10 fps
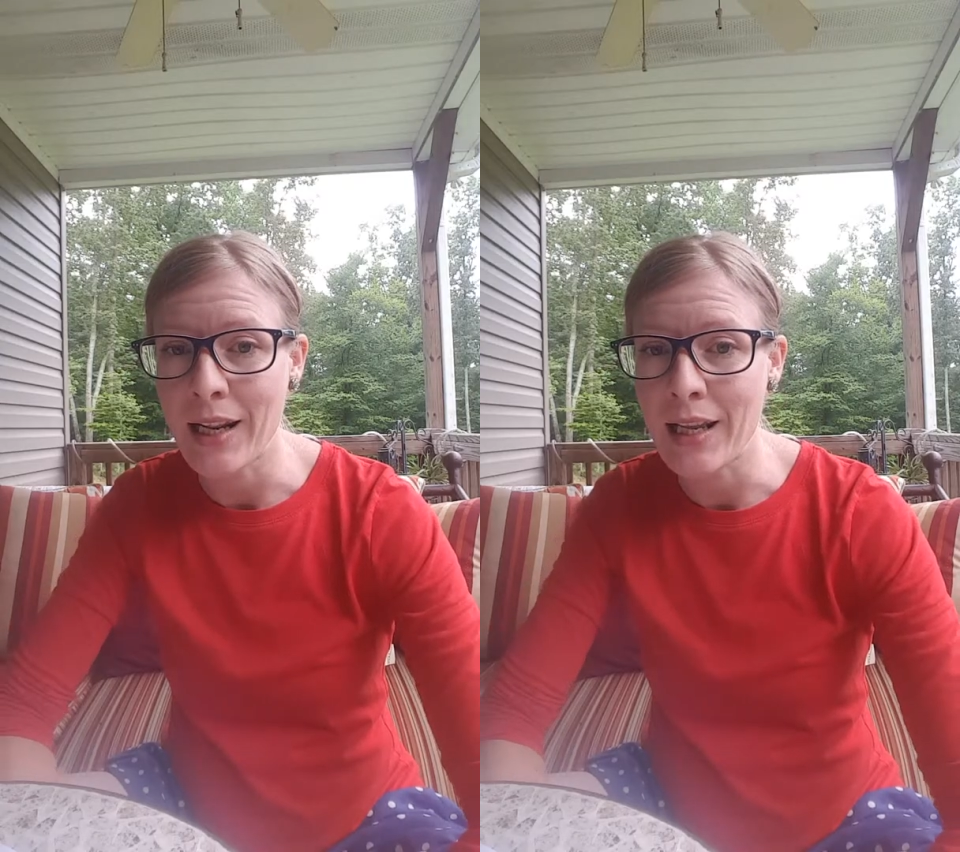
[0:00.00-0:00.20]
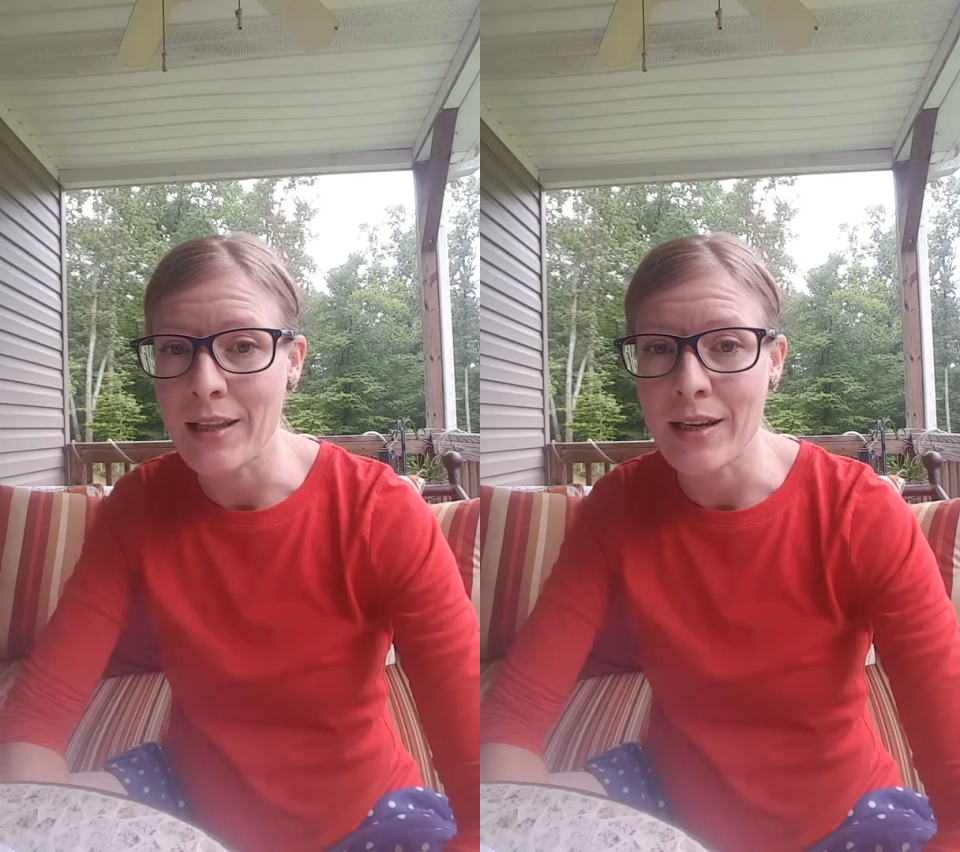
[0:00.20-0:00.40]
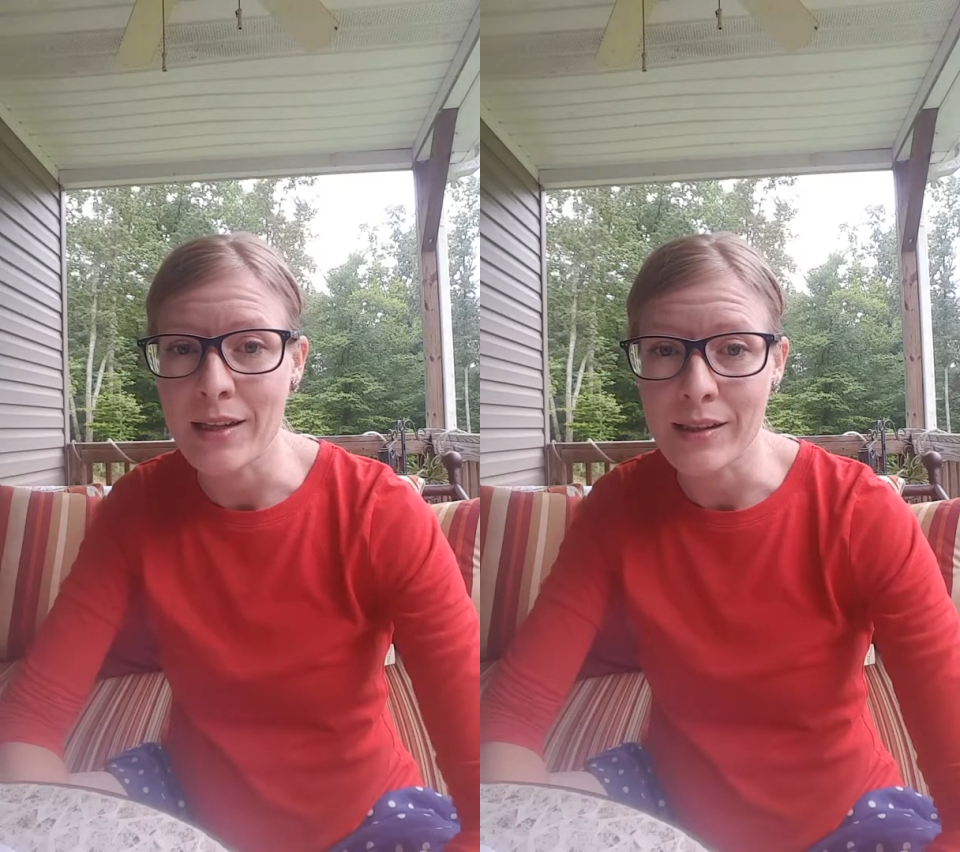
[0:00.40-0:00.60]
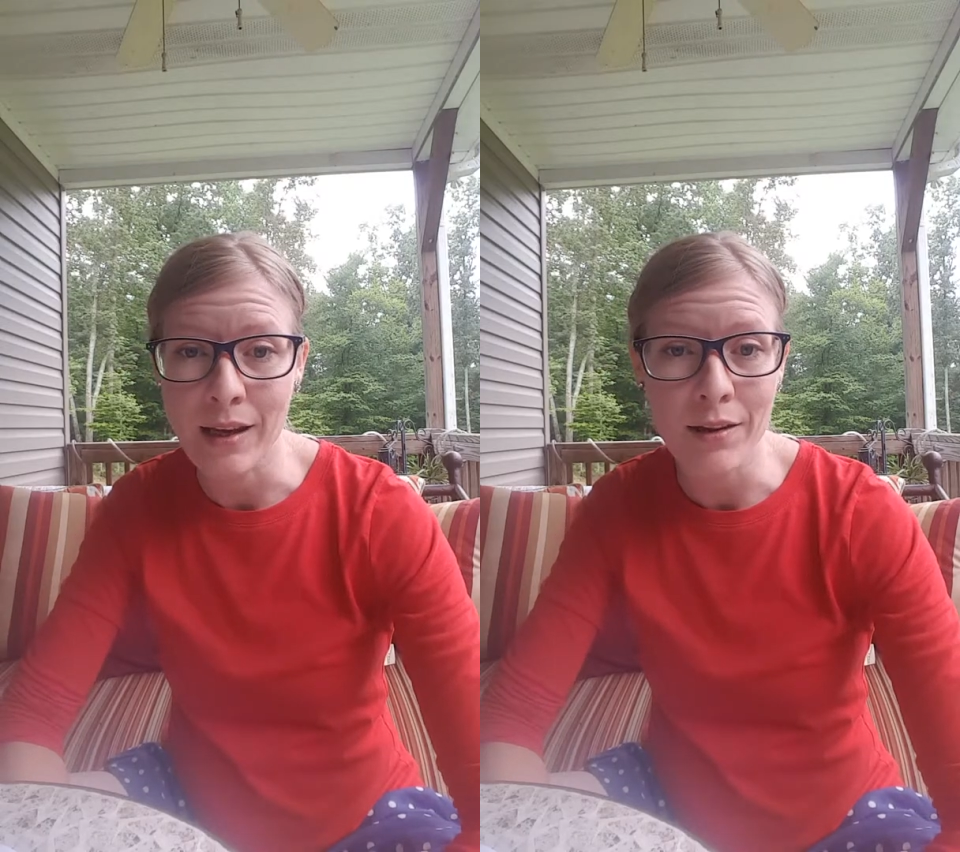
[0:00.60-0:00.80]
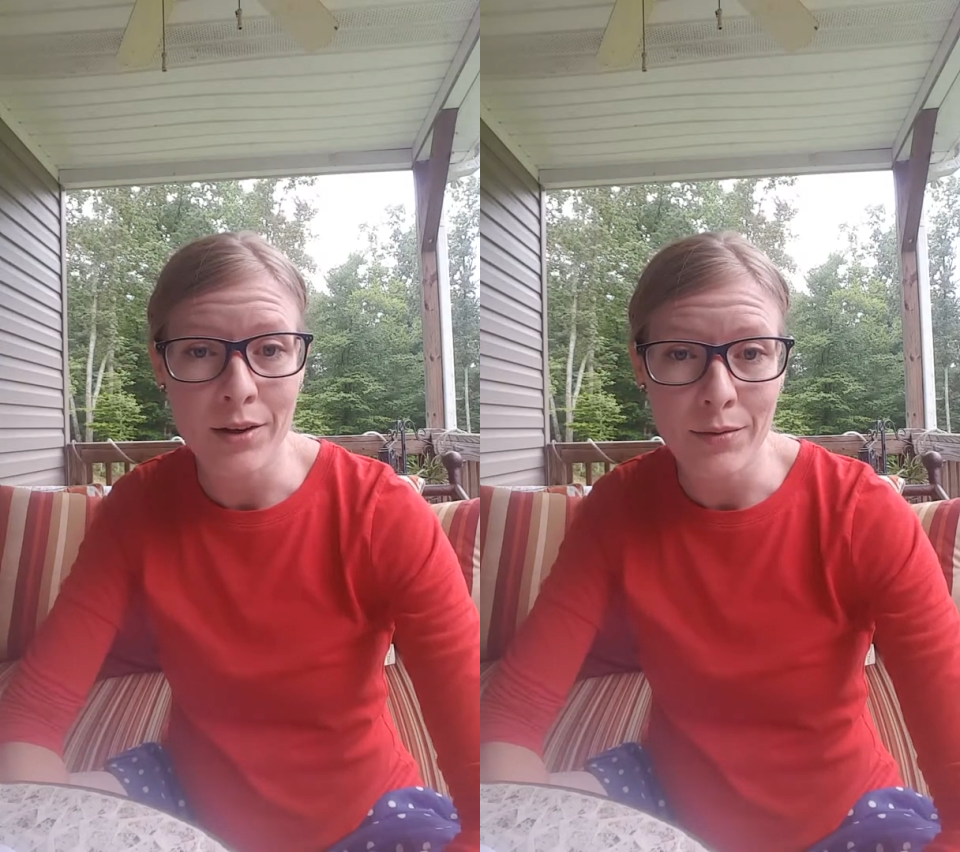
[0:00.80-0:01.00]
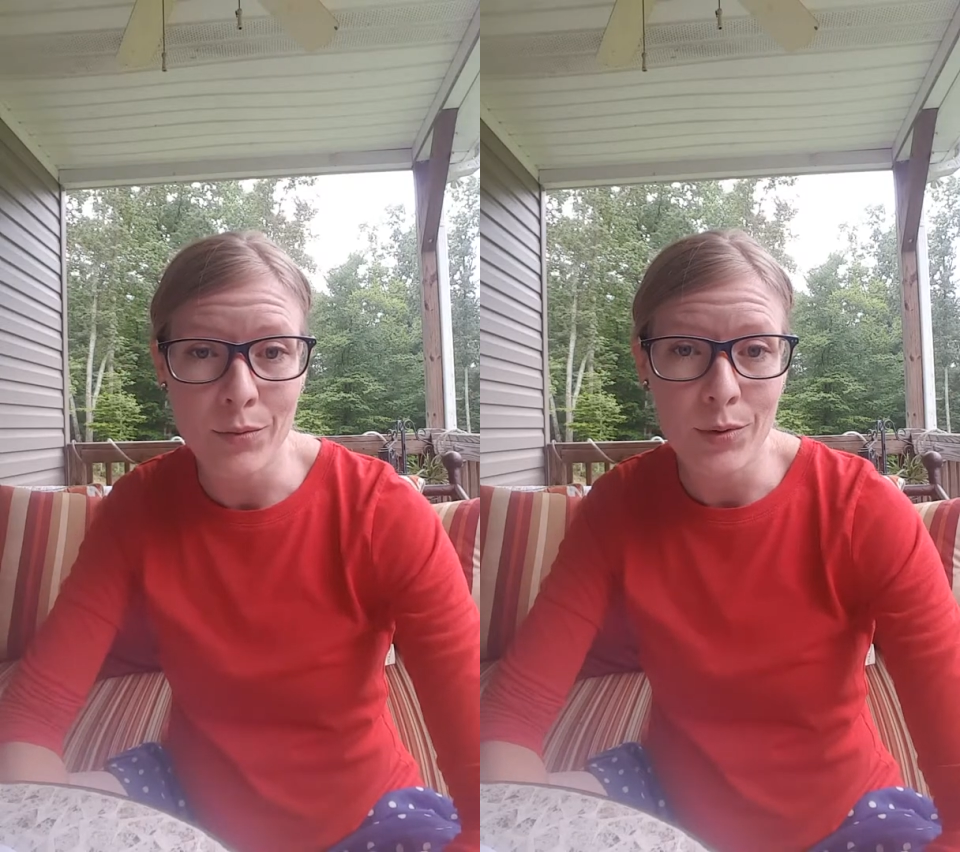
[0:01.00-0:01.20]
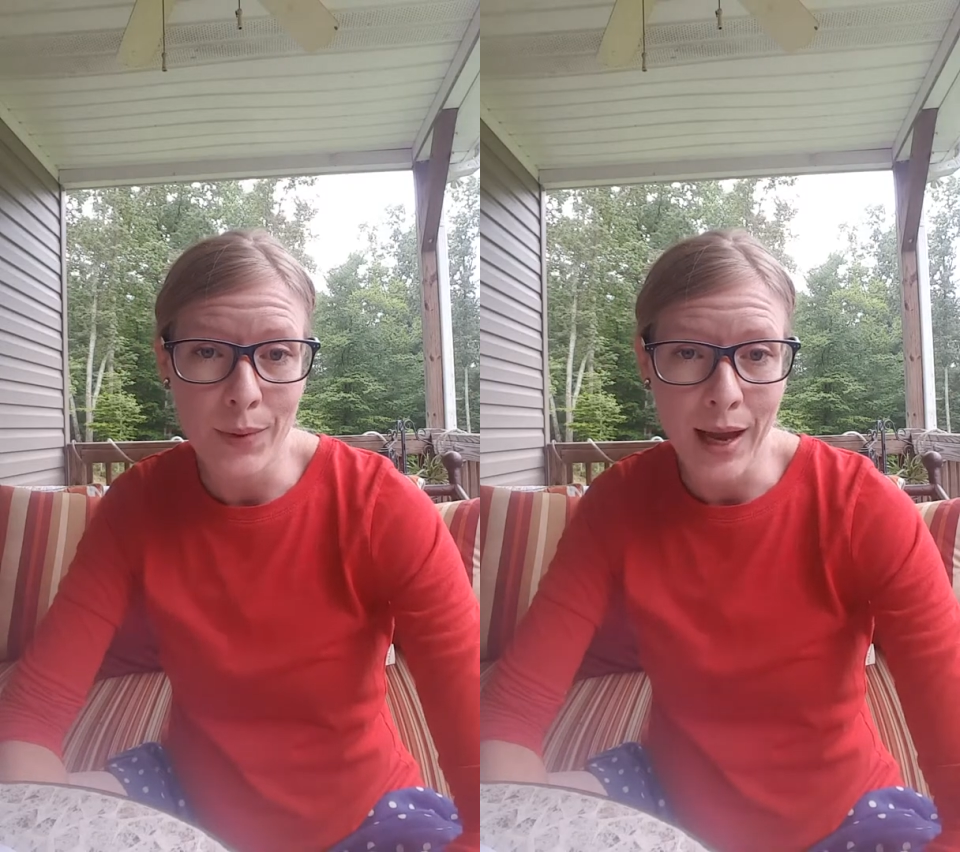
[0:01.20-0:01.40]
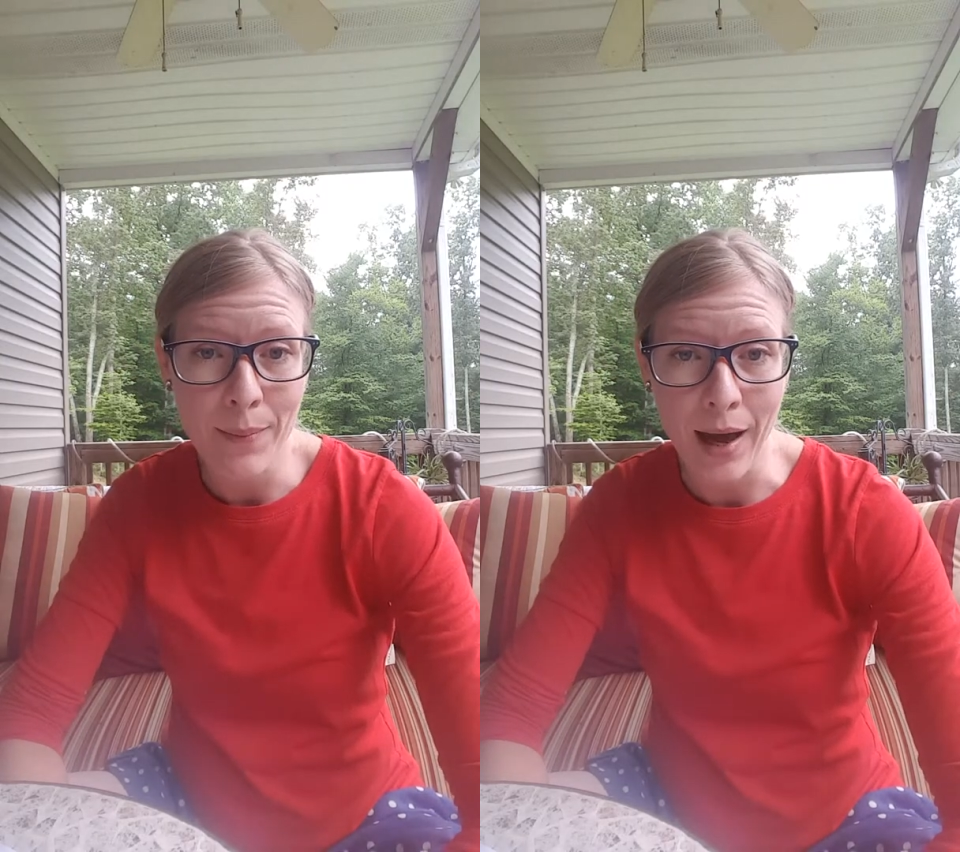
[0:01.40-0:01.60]
and the seller will
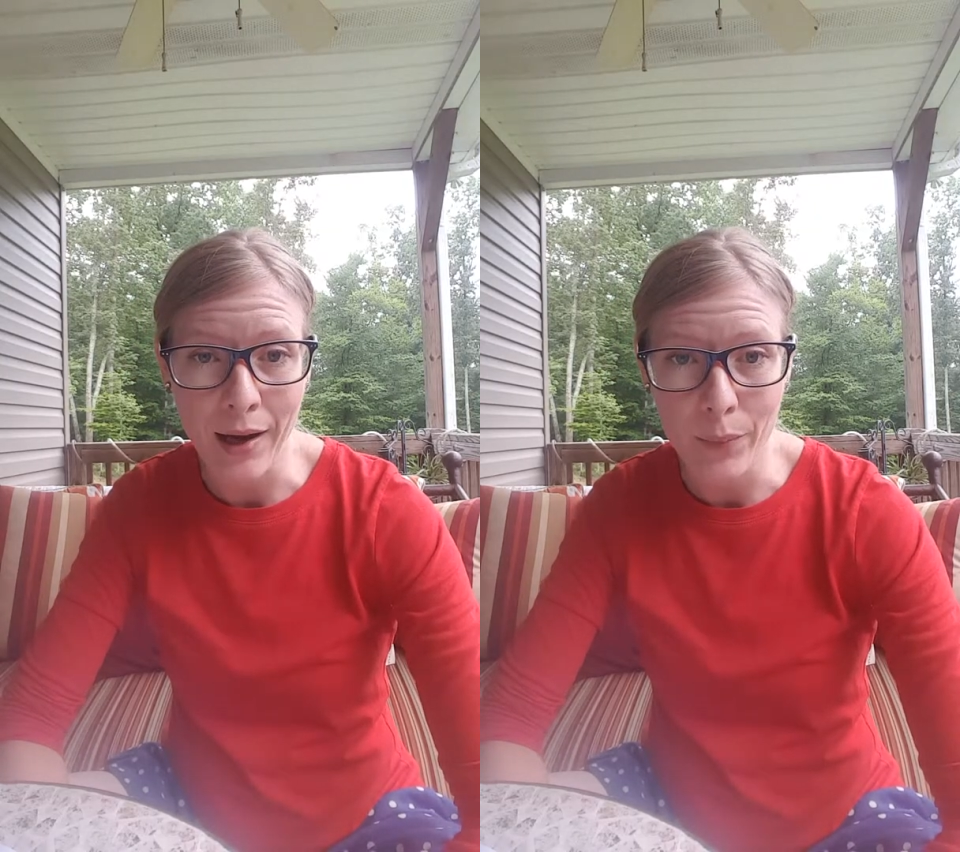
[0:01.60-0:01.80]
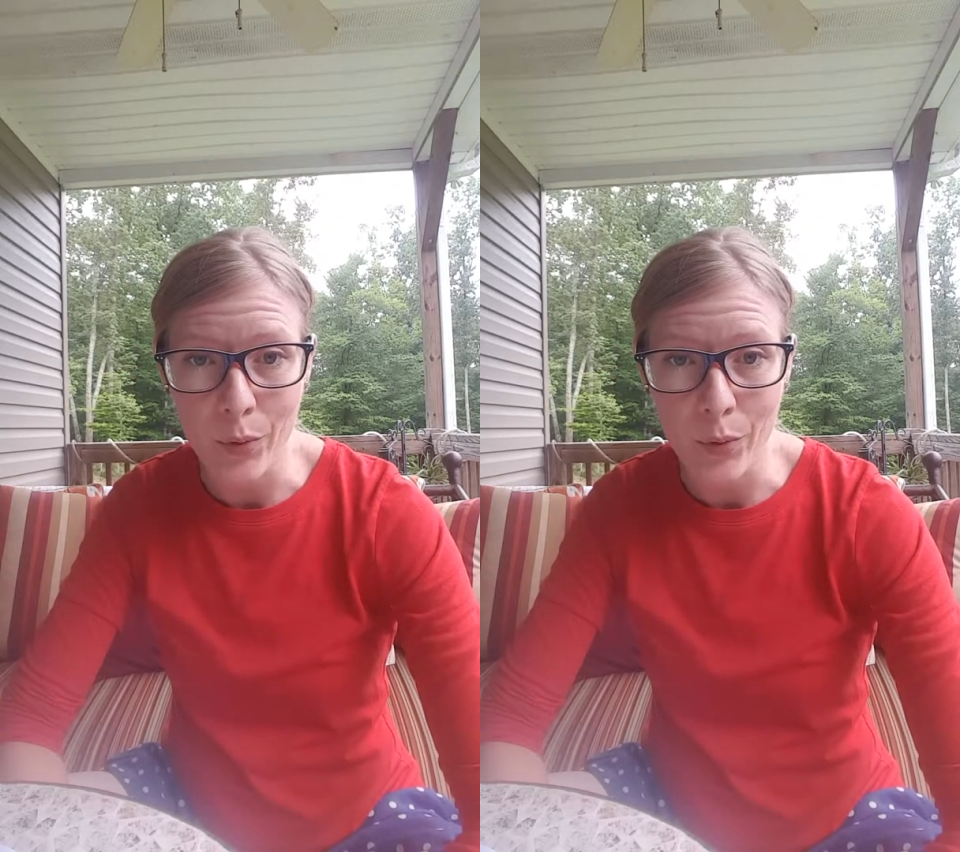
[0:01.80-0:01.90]
pay back a